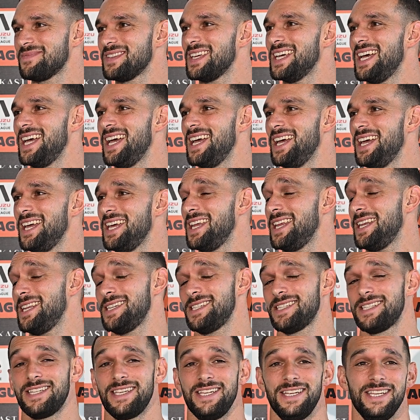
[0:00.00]
Yeah, it
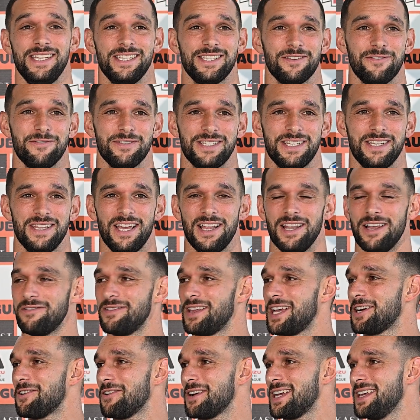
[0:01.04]
is. It is. Obviously, they love
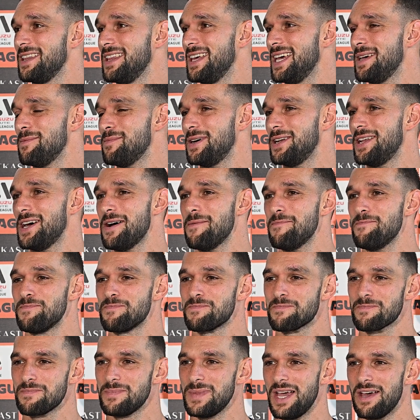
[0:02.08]
their cricket there, but
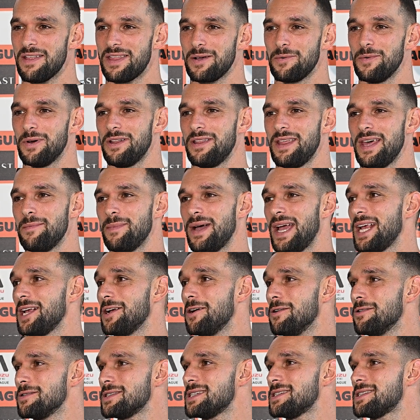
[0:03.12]
I think one of their main
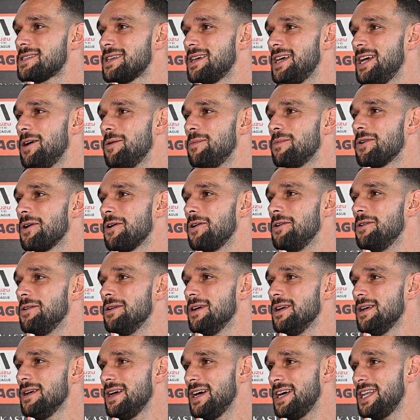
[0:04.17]
goals is to help grow
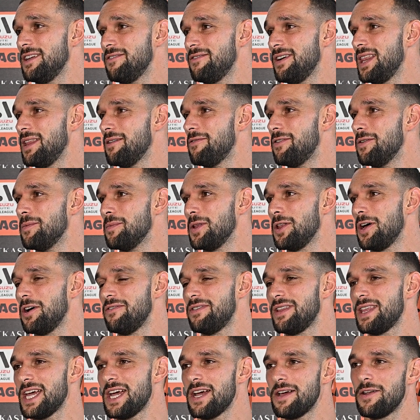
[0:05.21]
and develop football
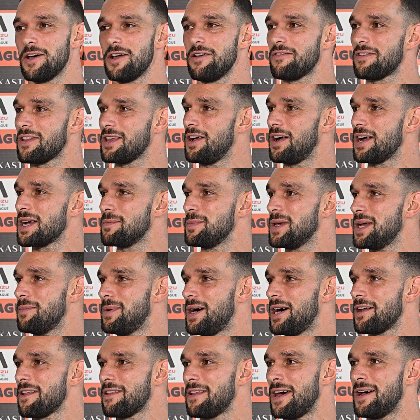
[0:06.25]
over there, and hopefully I can be a
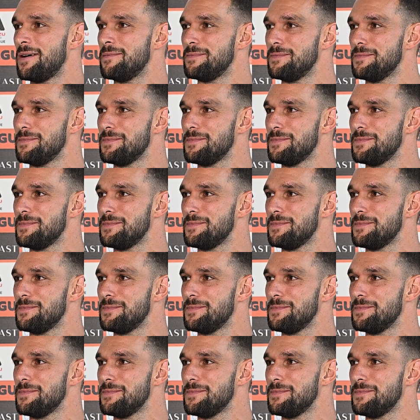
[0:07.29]
part of that.